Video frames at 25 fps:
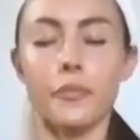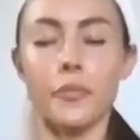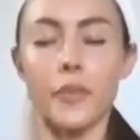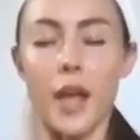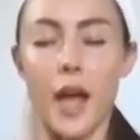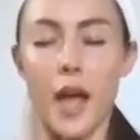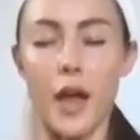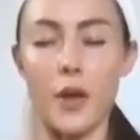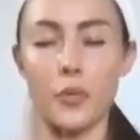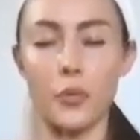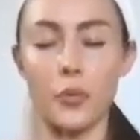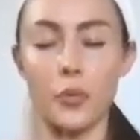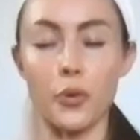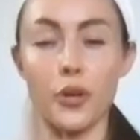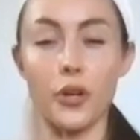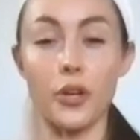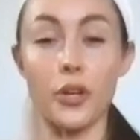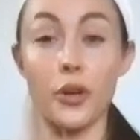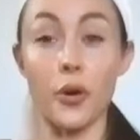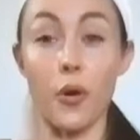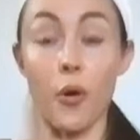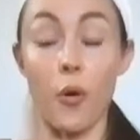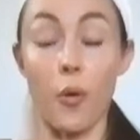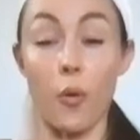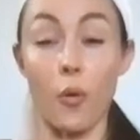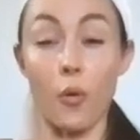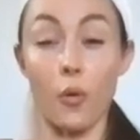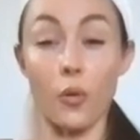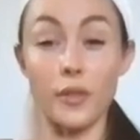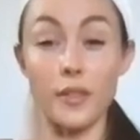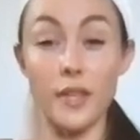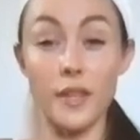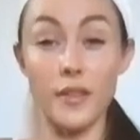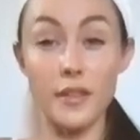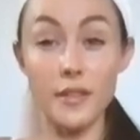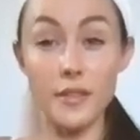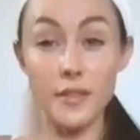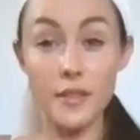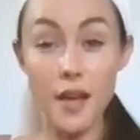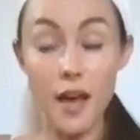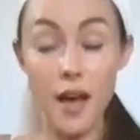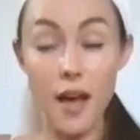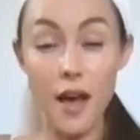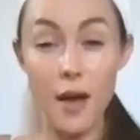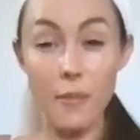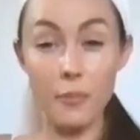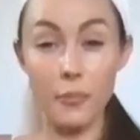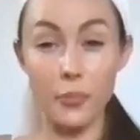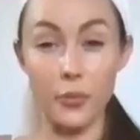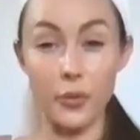And we're going to hold at the
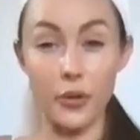top.